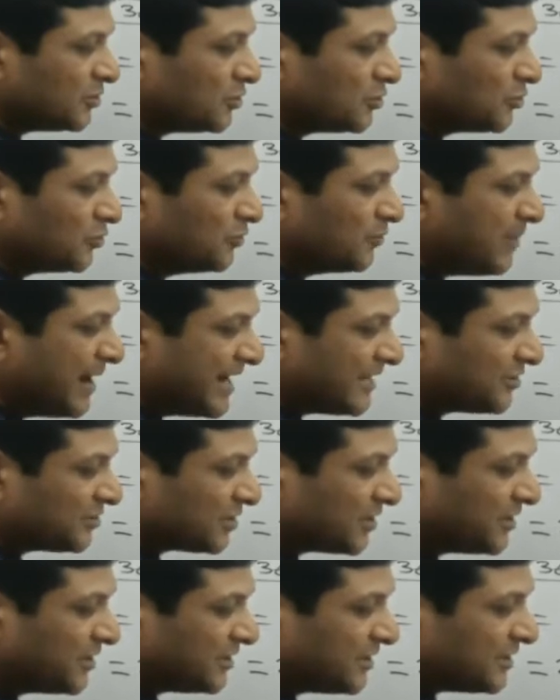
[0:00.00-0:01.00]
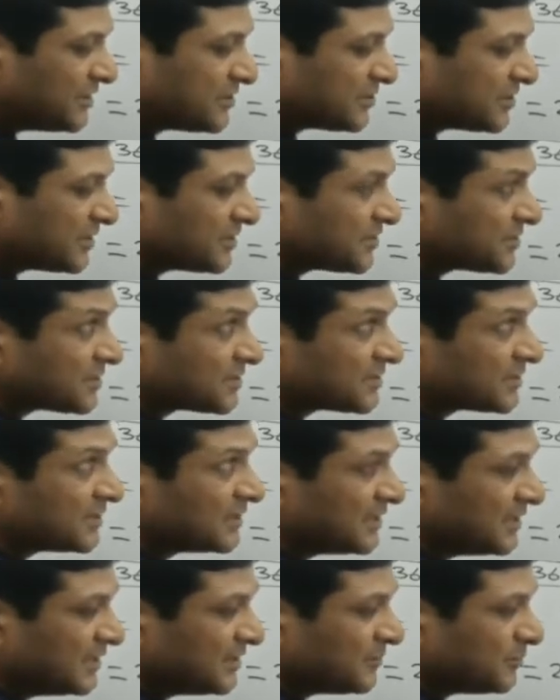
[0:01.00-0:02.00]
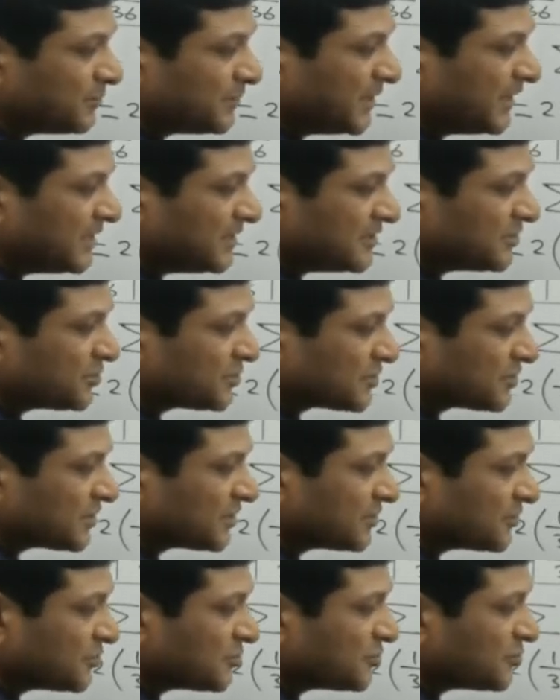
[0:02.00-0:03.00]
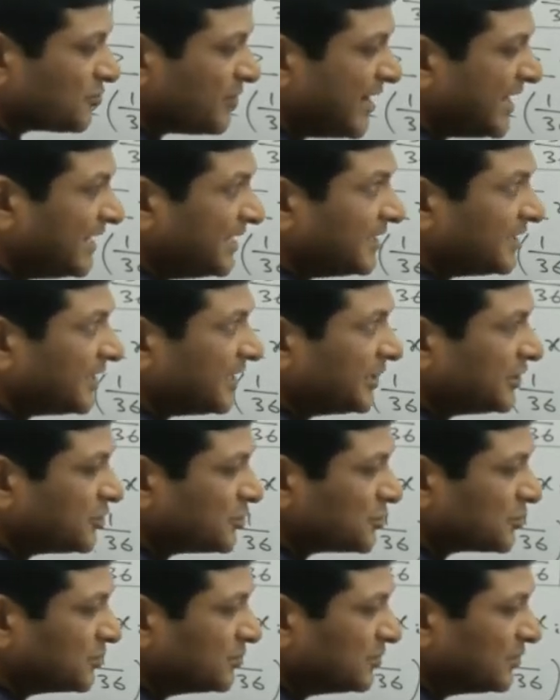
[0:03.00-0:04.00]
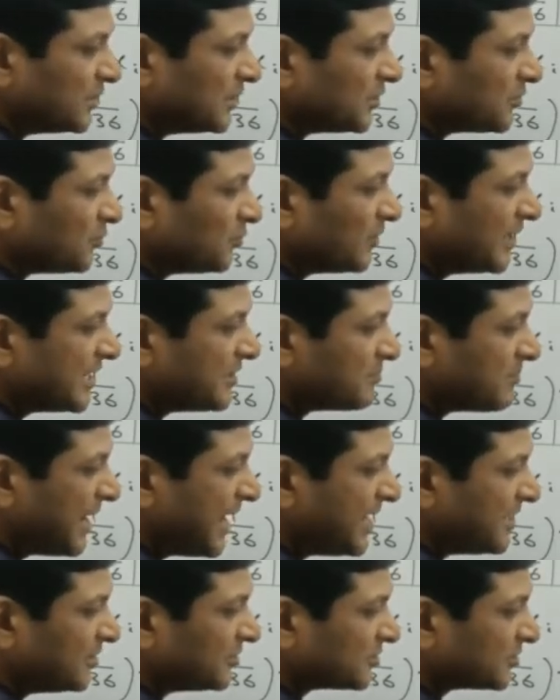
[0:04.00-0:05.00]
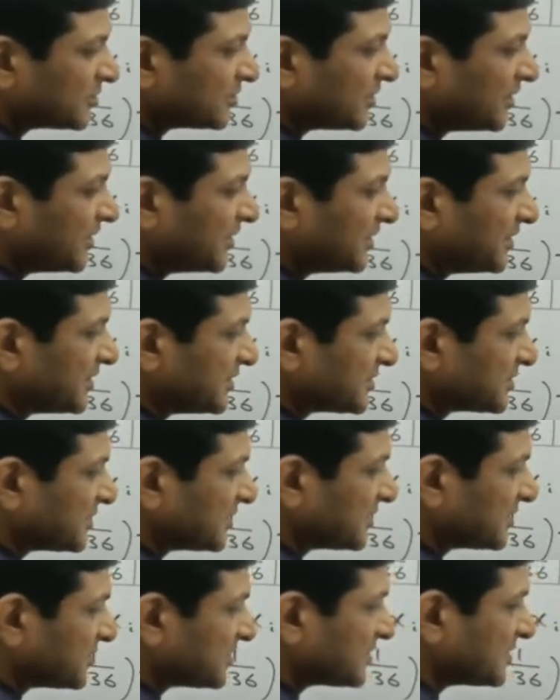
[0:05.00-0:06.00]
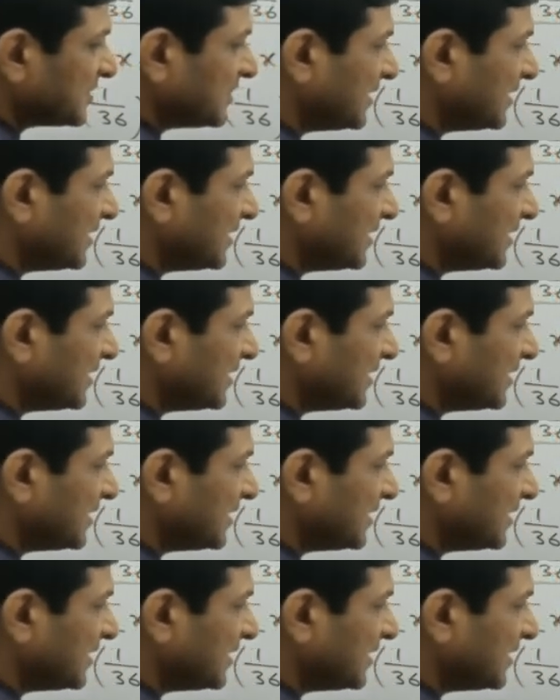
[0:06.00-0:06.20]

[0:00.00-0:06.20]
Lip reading: 2 by 36 plus 12 into 1 by 36.